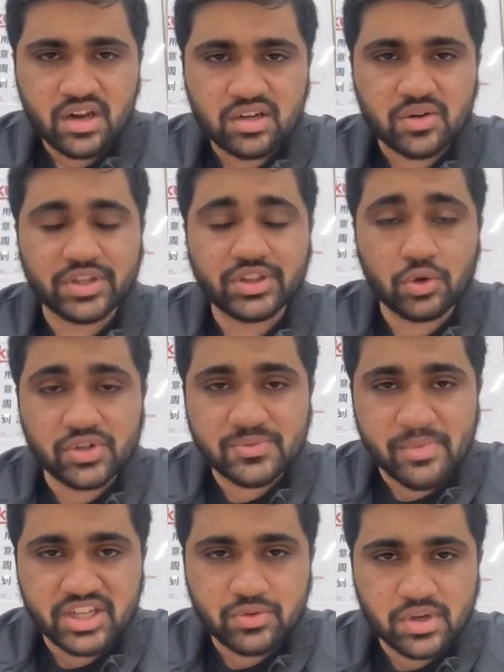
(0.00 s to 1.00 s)
When those
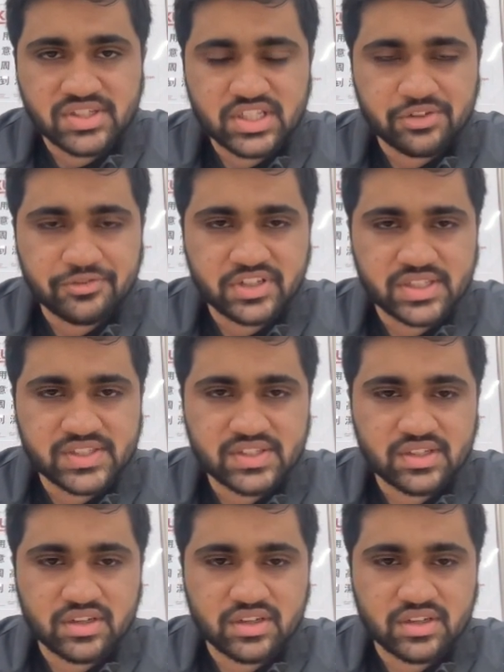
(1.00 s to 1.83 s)
main ones are fixed,